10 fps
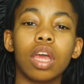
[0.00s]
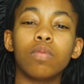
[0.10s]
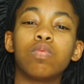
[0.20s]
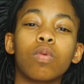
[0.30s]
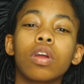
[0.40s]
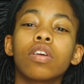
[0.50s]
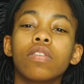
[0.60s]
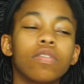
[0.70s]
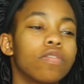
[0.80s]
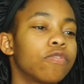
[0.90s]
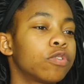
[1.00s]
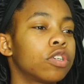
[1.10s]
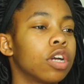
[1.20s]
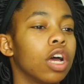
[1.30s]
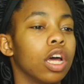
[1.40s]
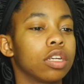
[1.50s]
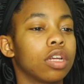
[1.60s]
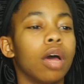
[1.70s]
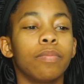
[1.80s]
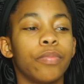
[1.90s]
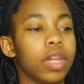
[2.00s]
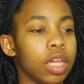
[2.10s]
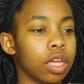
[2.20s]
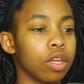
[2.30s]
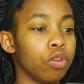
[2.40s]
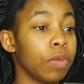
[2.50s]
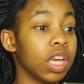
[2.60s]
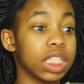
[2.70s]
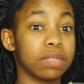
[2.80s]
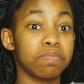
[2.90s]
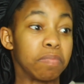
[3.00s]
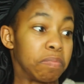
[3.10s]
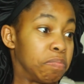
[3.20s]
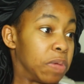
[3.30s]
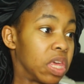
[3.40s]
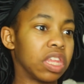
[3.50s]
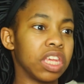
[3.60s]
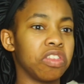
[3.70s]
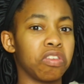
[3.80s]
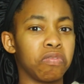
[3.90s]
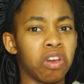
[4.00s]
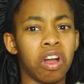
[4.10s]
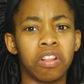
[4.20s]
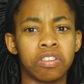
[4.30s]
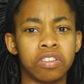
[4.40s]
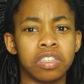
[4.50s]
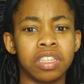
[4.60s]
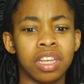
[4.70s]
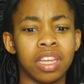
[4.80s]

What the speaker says: I work for a company who makes billions of dollars,